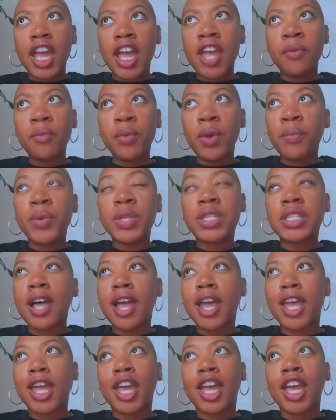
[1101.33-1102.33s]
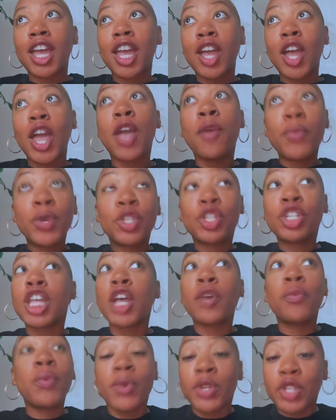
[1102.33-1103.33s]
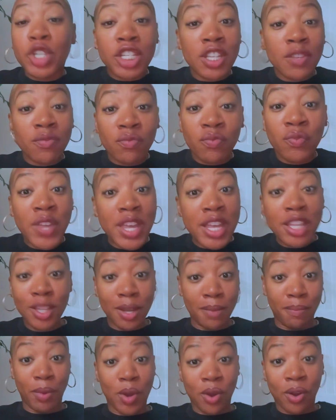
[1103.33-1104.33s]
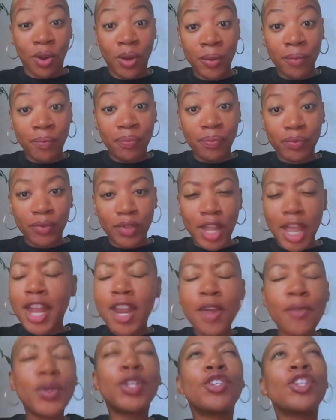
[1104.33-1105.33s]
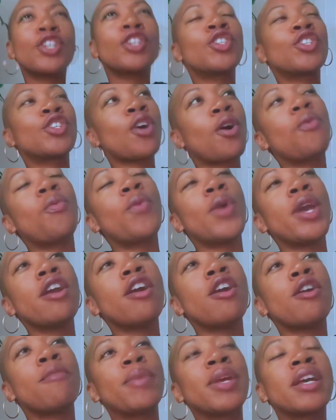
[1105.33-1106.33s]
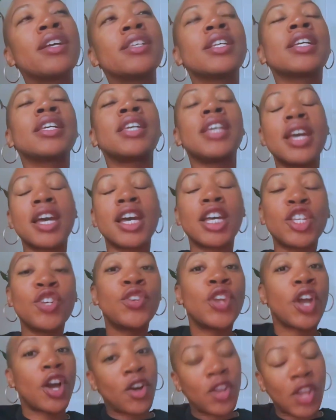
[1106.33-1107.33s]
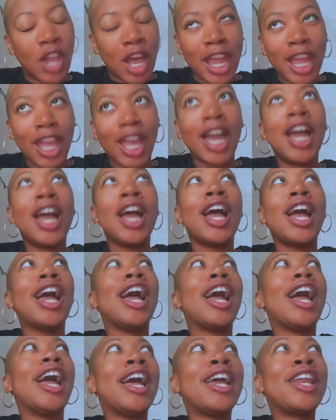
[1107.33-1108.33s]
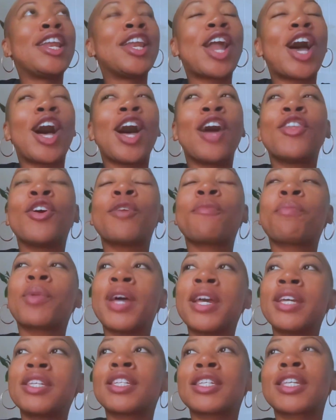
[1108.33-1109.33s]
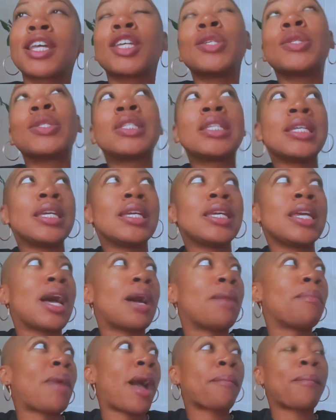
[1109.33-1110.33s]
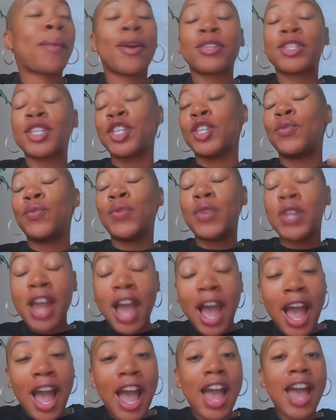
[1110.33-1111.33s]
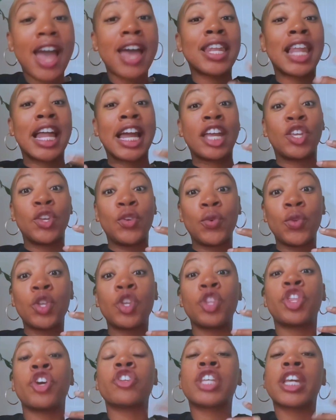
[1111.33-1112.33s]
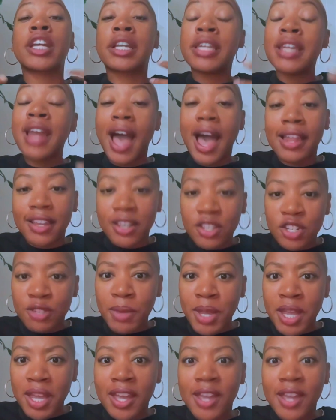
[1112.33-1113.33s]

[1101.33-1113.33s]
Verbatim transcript: it, it was like it was just like we were just invisible. Yeah. And it was just so weird because again, you know, like and other places, like you see a black person, you not, like you there's acknowledgement.